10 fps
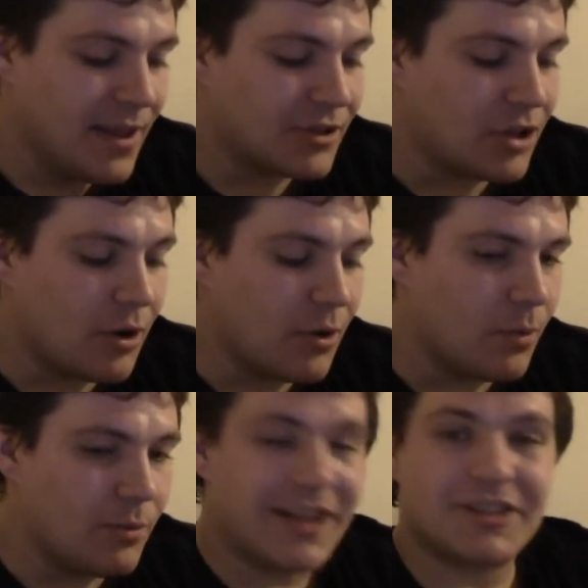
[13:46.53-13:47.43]

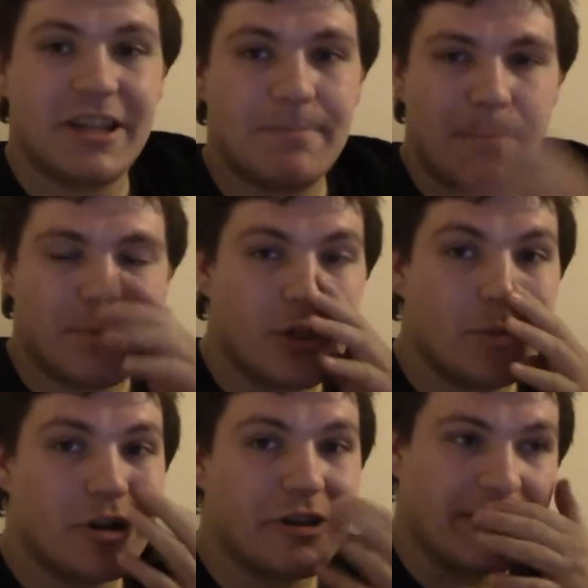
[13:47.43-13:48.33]
So, last team member, the
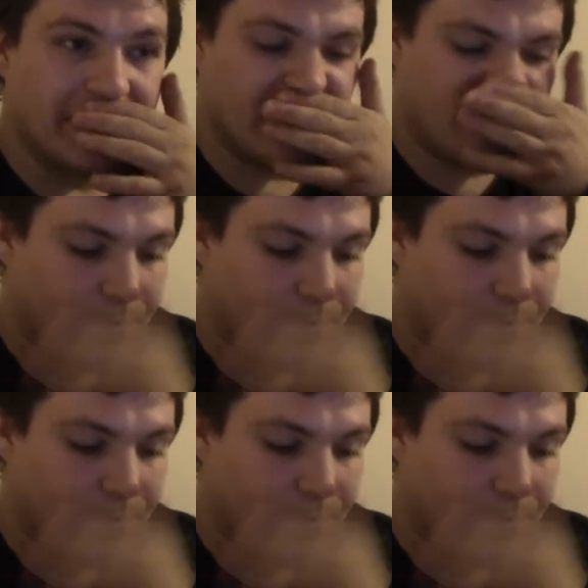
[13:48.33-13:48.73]
Monkey Wrench.